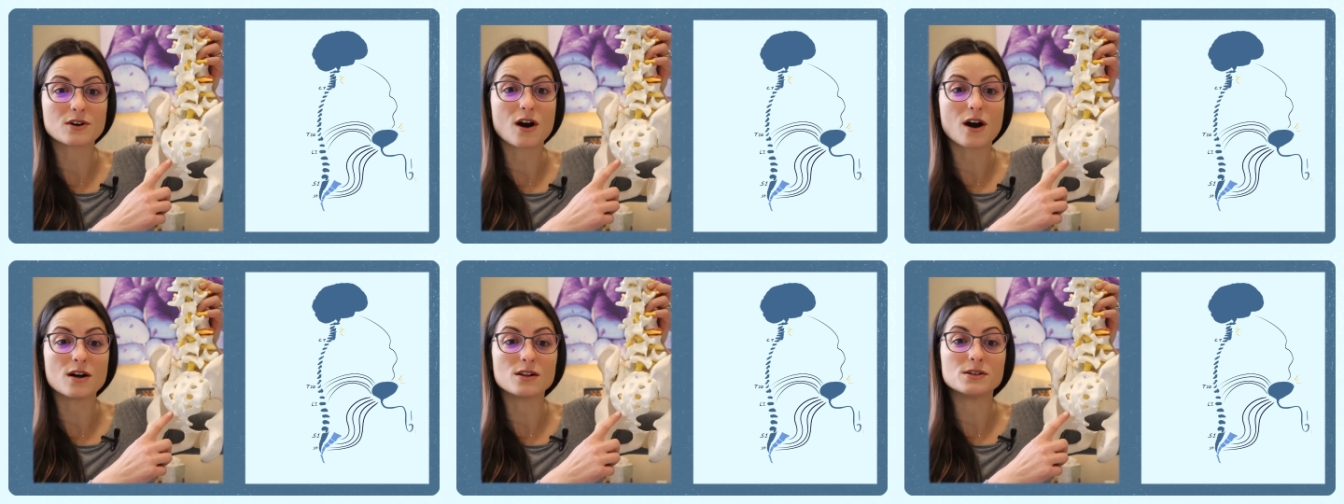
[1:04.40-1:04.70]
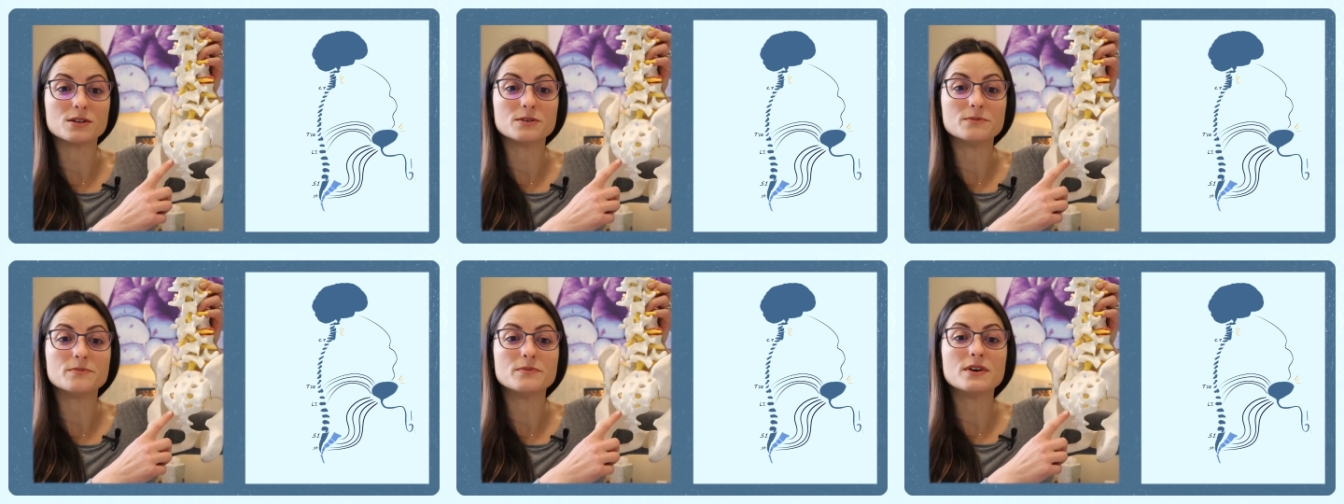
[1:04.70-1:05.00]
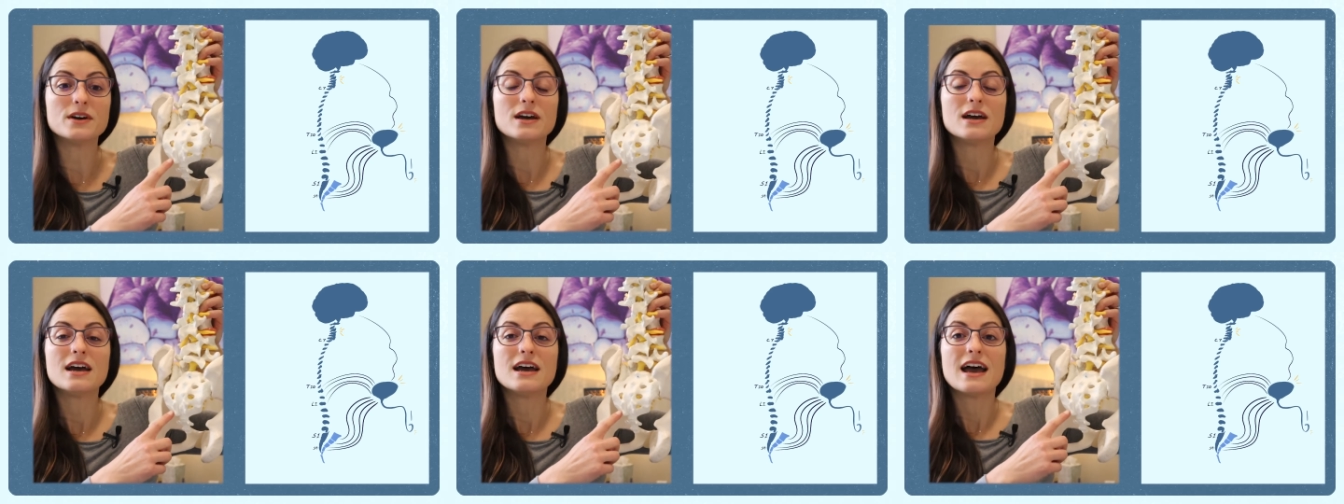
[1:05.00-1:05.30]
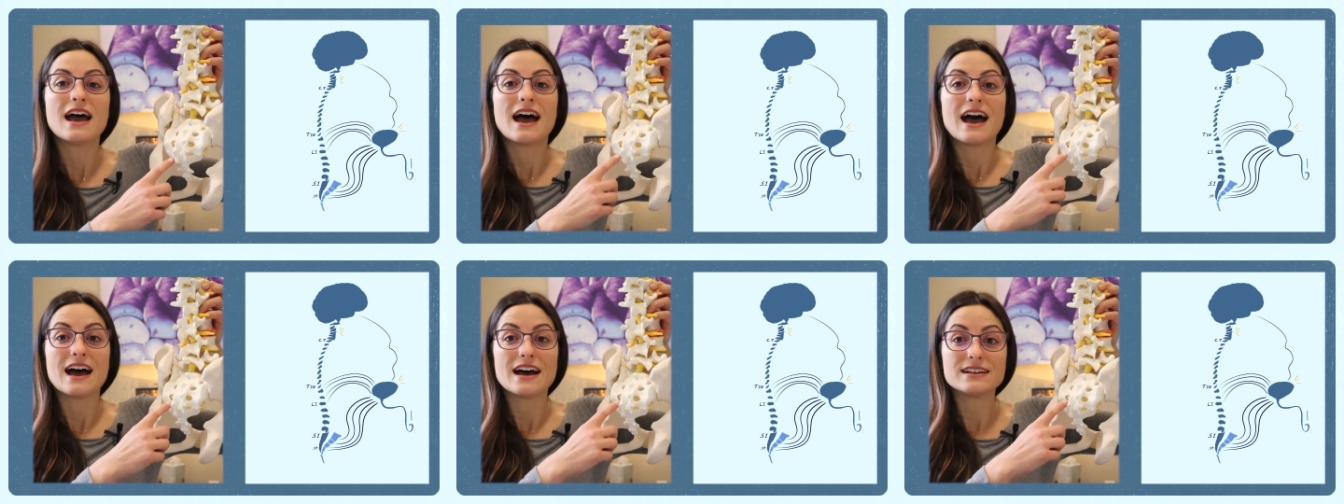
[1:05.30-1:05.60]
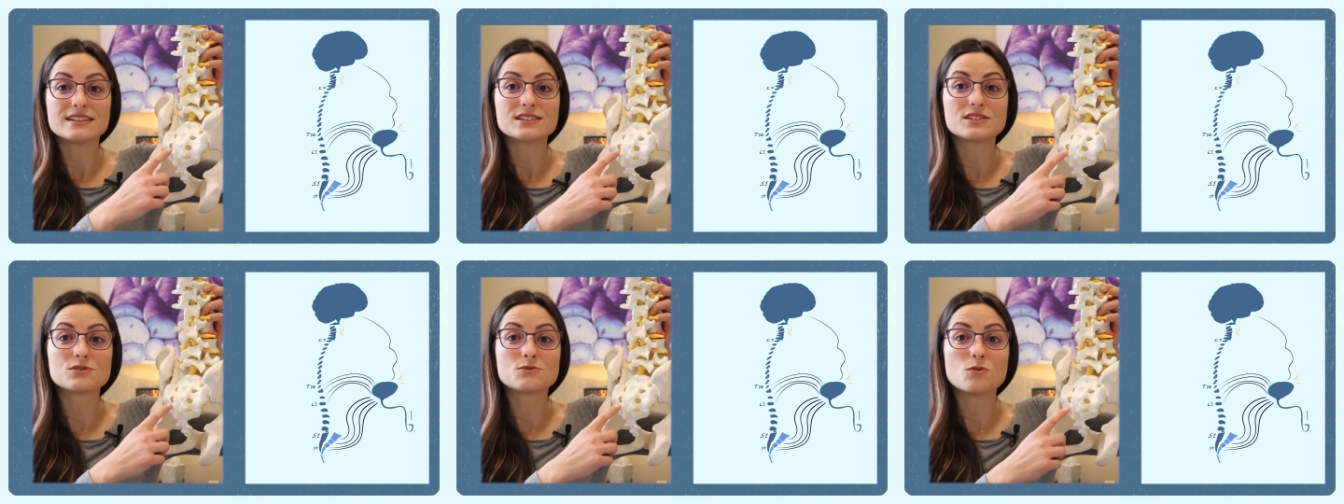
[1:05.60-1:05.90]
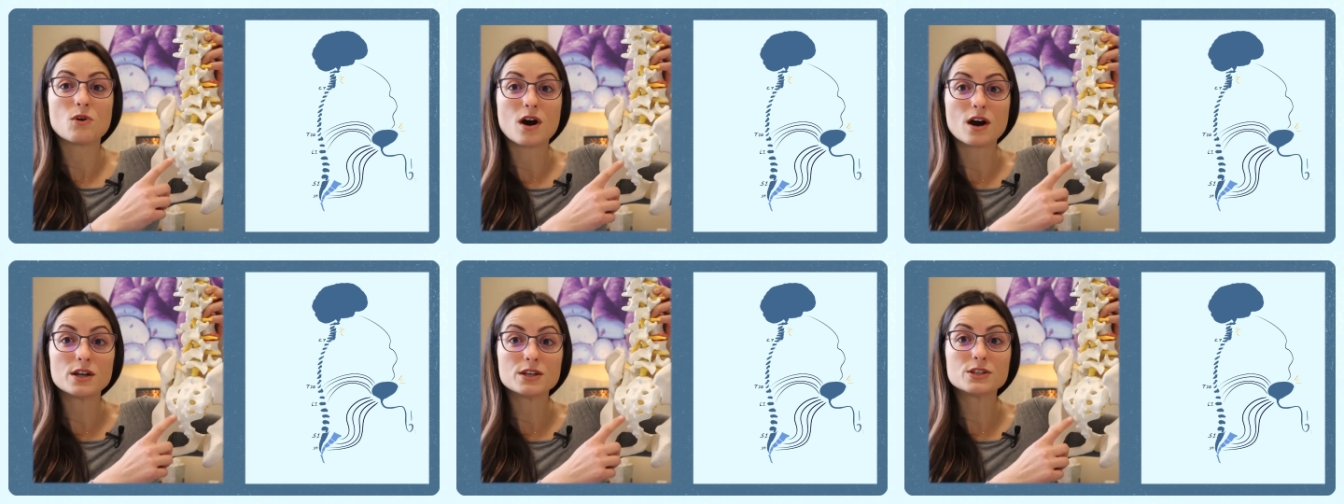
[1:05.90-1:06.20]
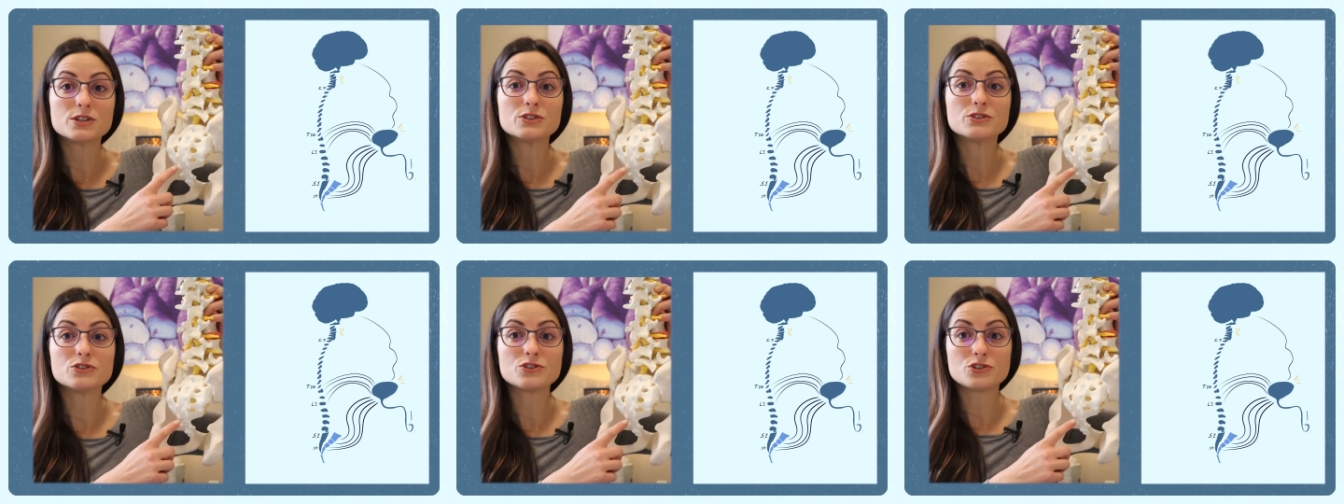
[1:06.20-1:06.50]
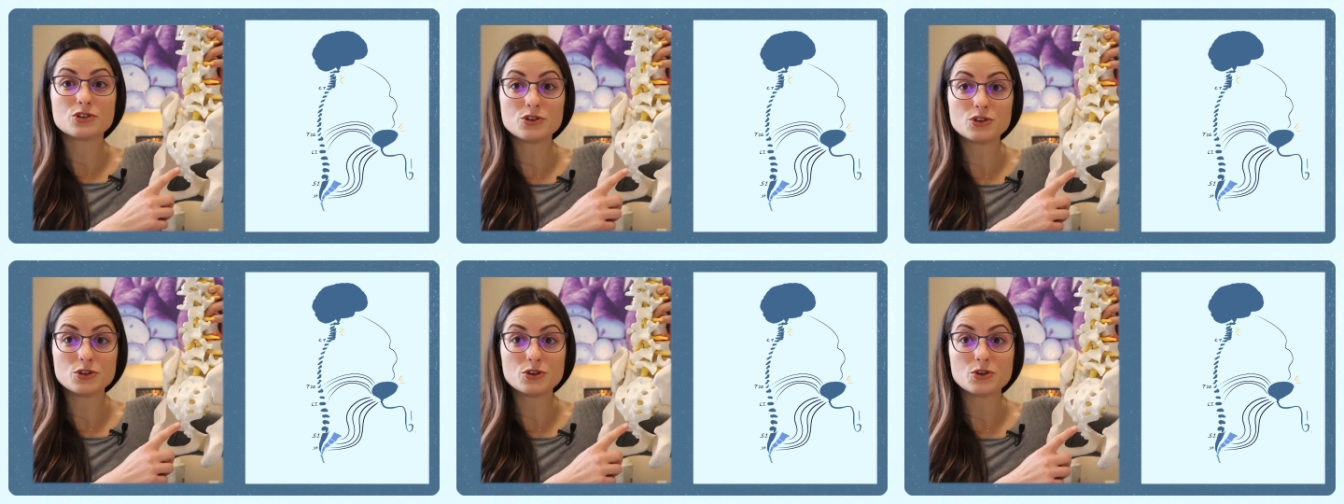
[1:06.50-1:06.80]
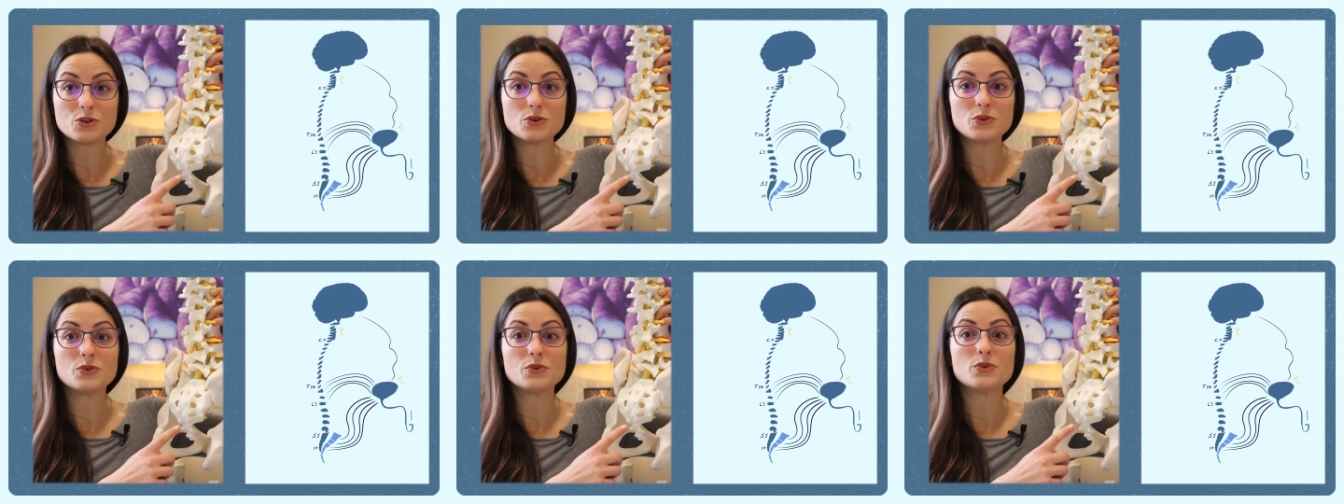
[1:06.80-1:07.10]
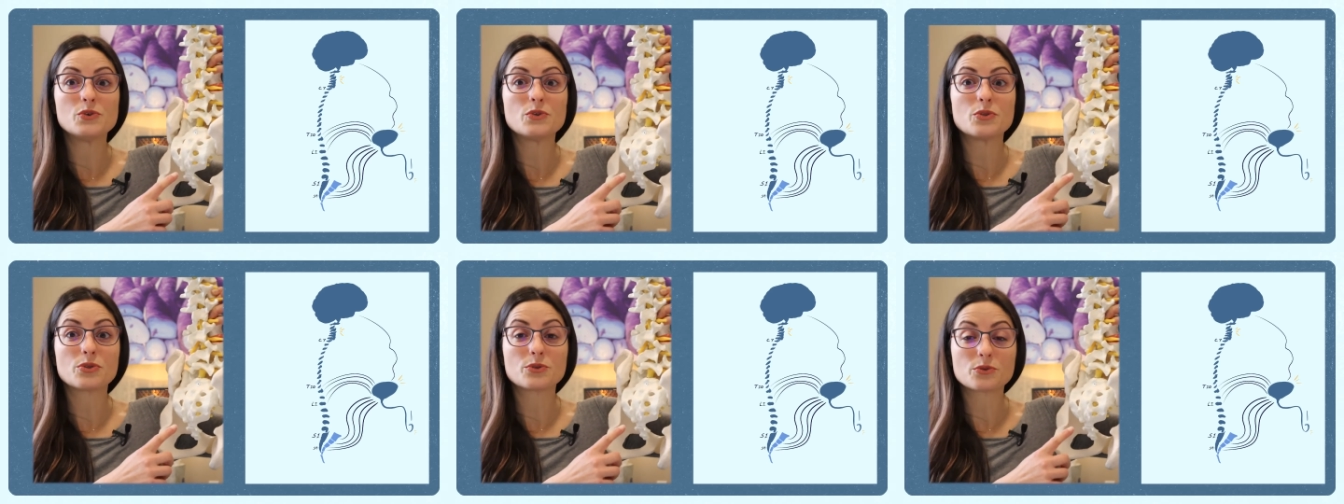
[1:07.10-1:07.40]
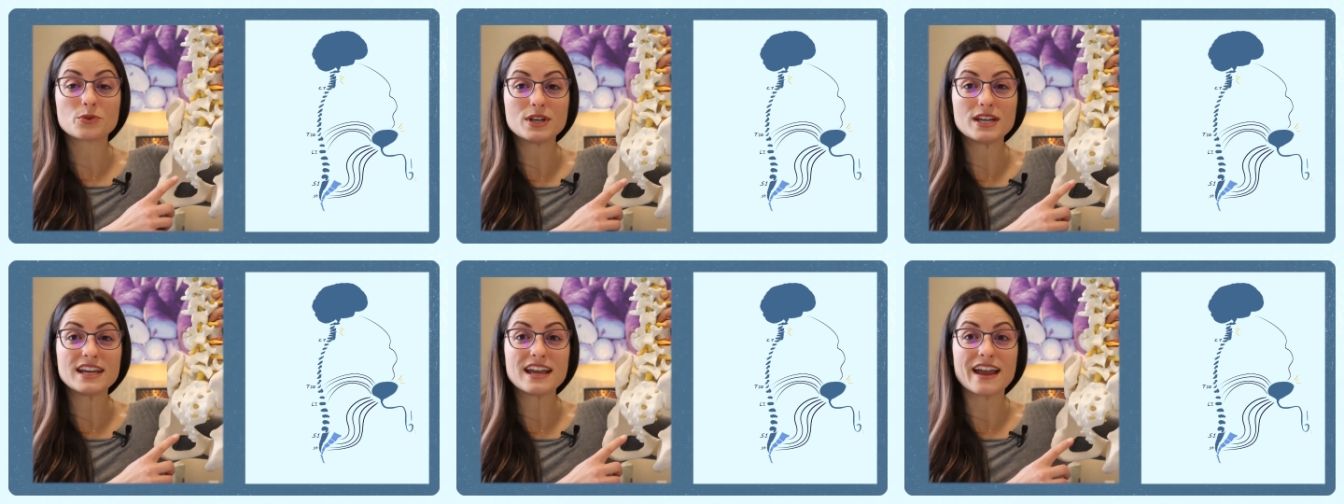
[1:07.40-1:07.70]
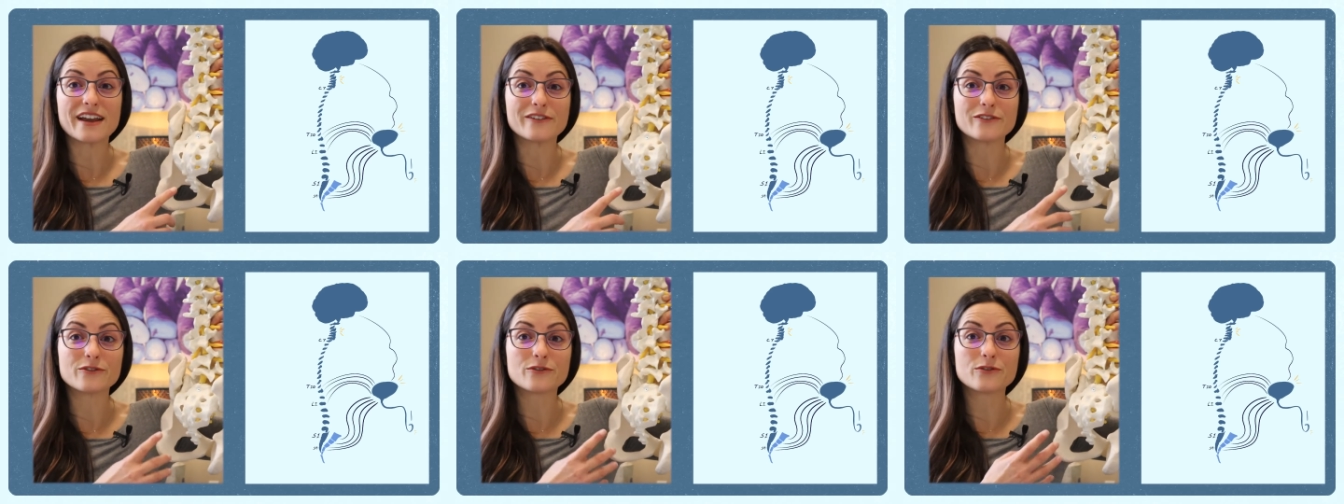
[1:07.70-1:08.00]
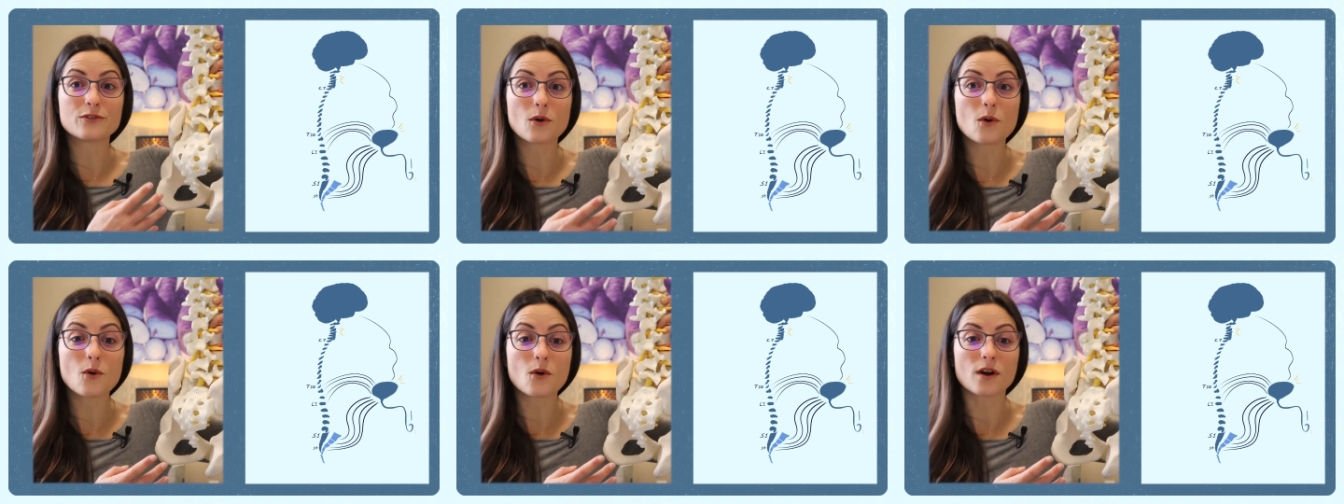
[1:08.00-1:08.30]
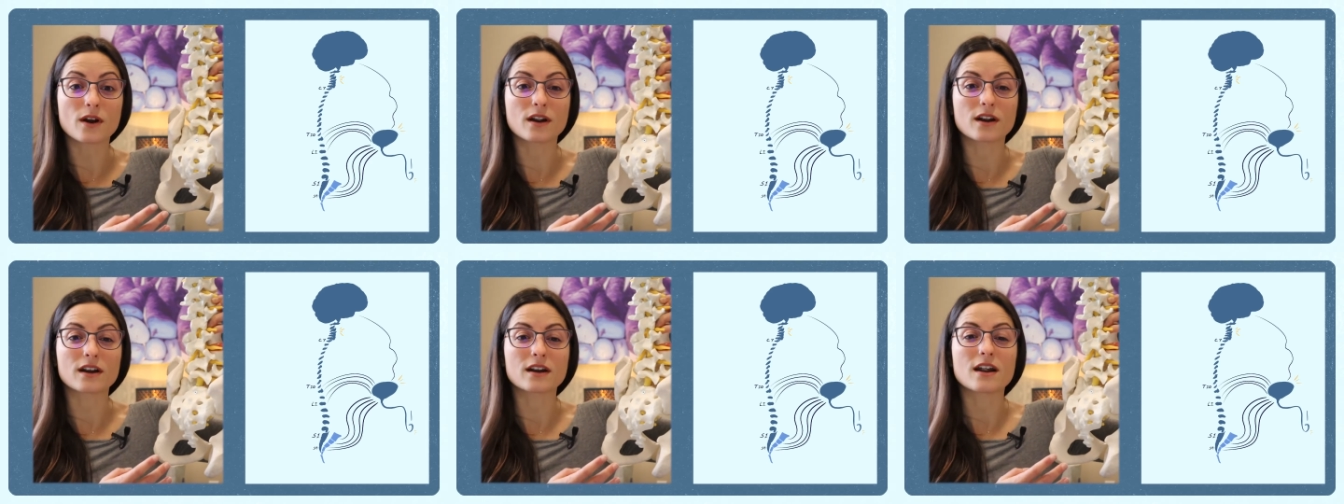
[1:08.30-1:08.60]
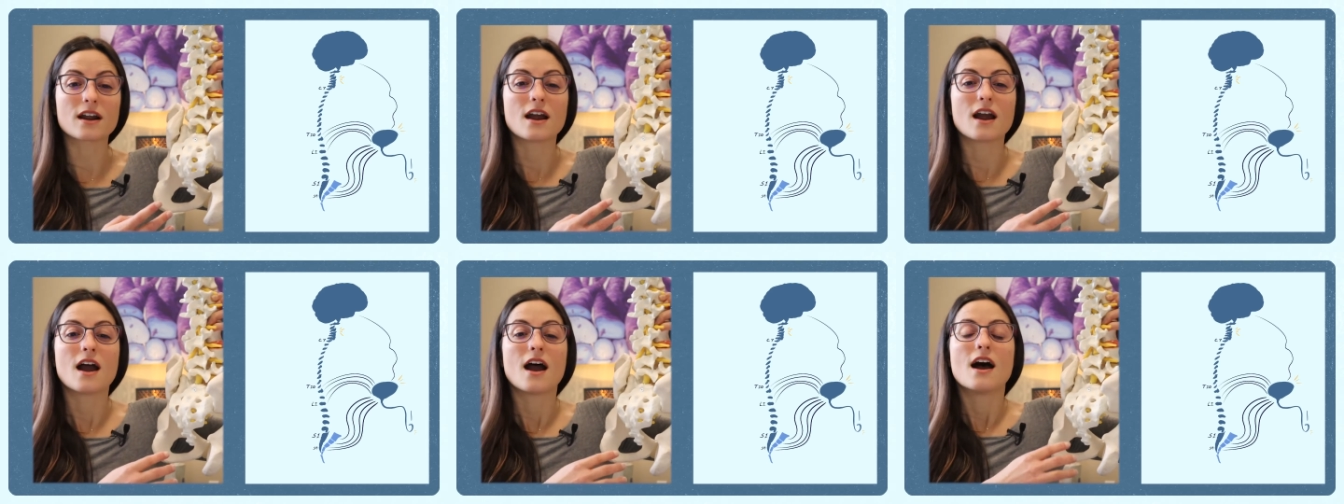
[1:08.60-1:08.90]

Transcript: column, S1, 2, 3, and 4,